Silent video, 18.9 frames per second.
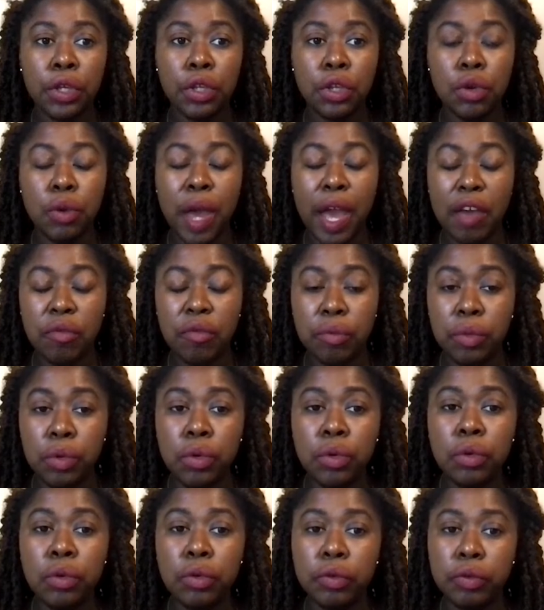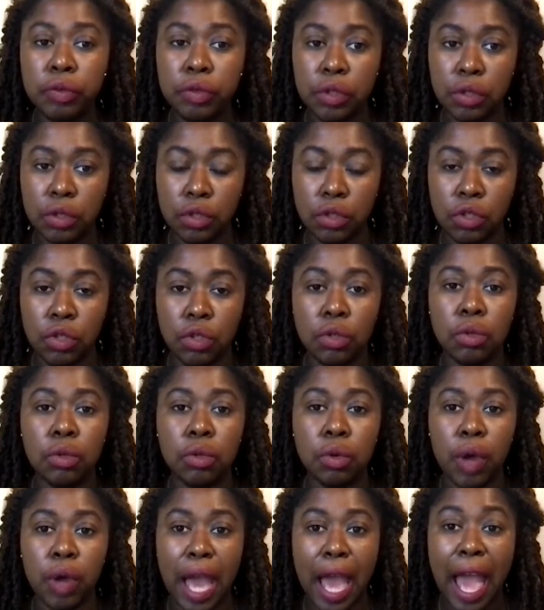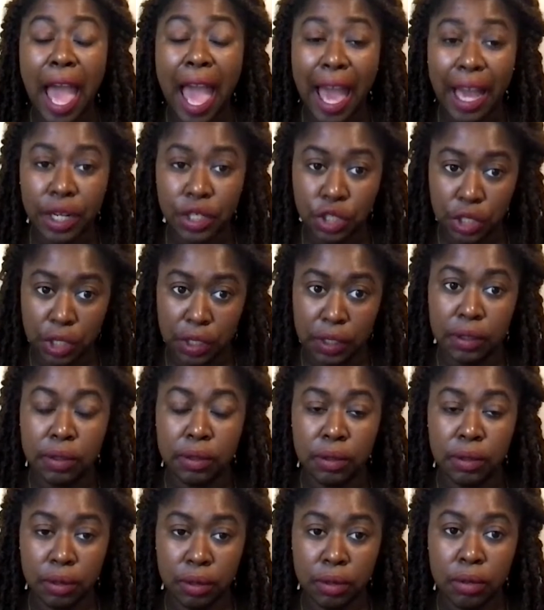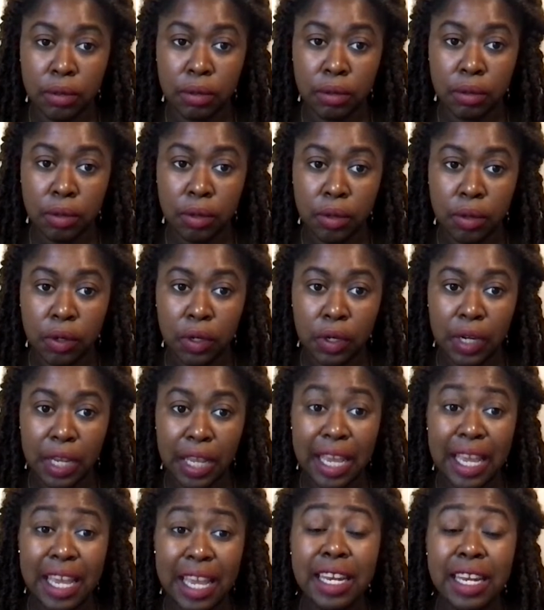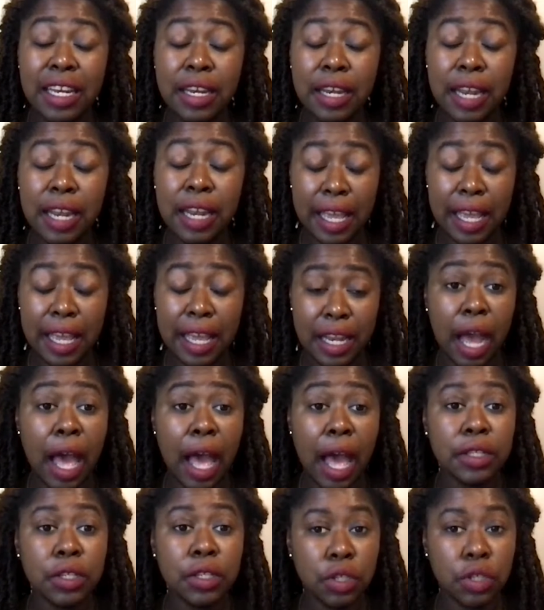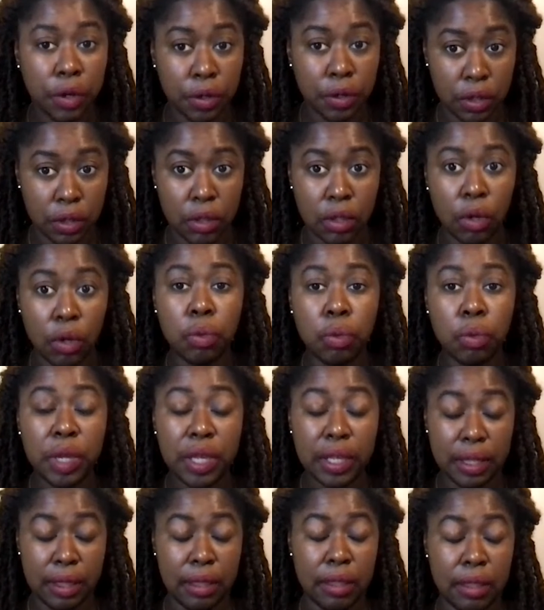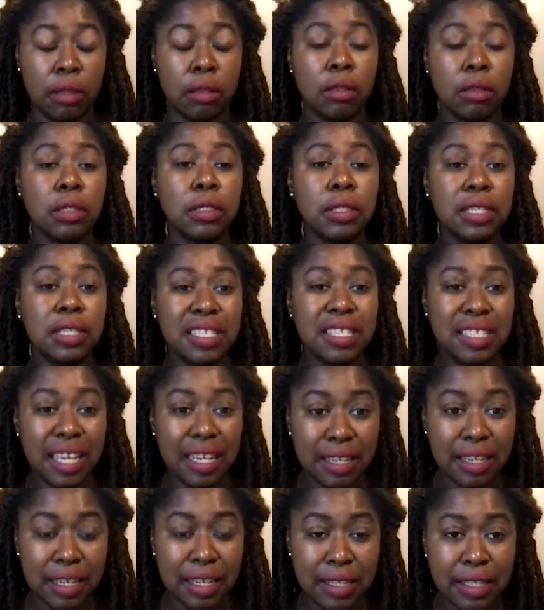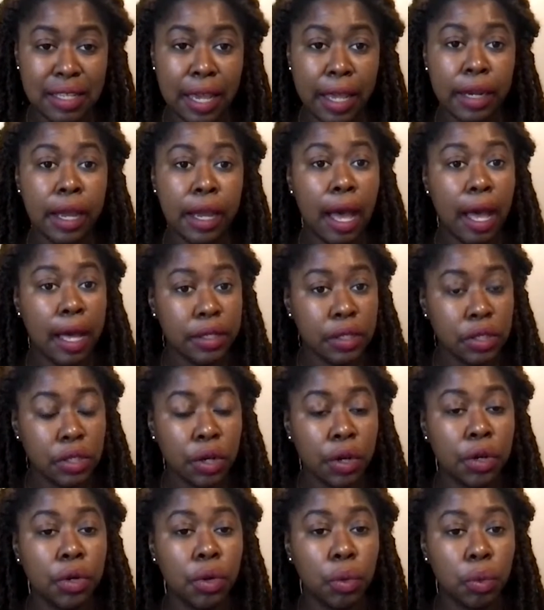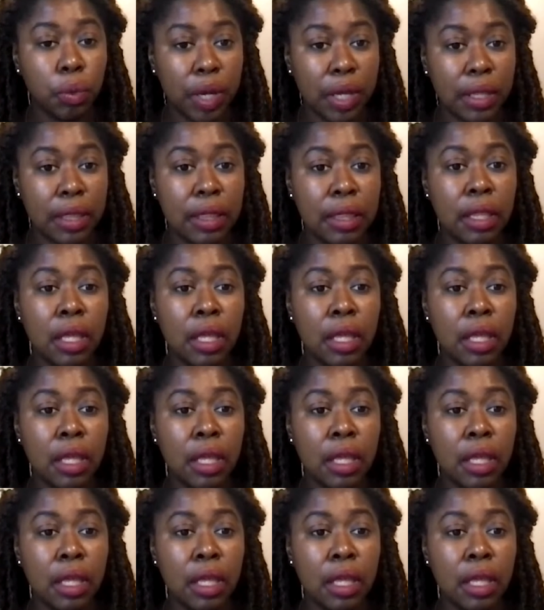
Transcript: you have moved to action in concert with descendants, in concert with